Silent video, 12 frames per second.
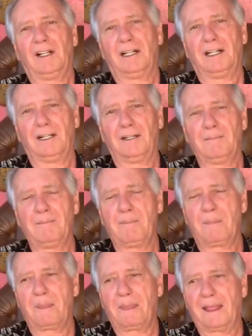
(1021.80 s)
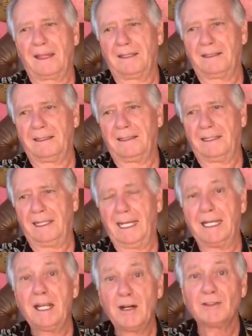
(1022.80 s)

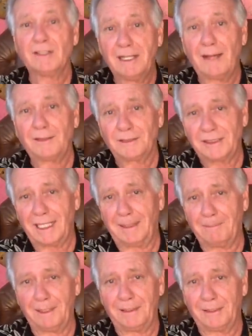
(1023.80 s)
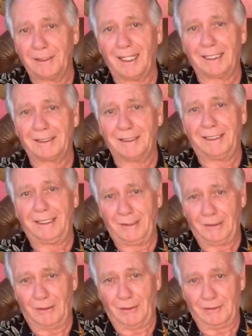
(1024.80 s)
And here's another statement you're not going to
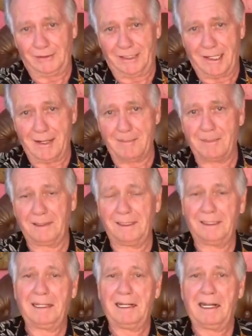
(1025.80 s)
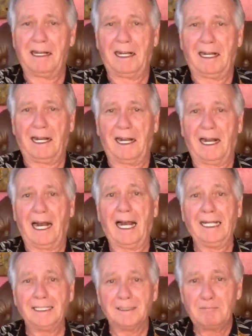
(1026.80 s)
hear all the time.
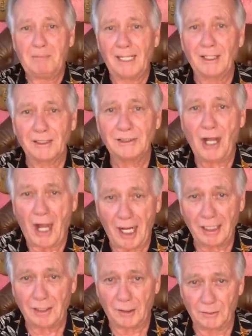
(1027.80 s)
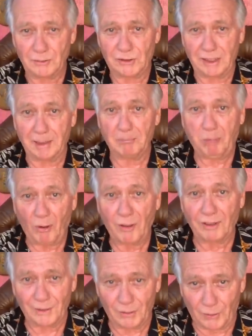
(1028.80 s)
I get better tacos in
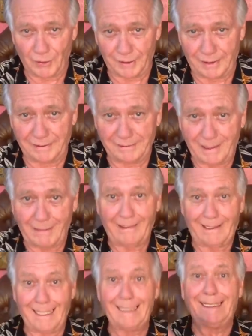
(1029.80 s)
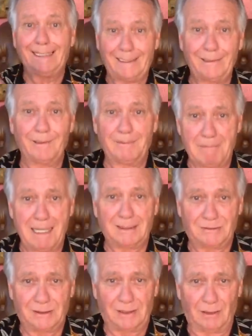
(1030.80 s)
Portland, Oregon than I get here in
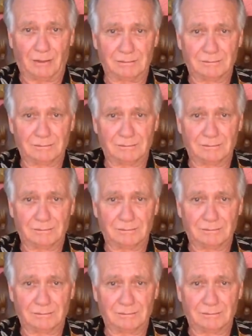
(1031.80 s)
Mexico.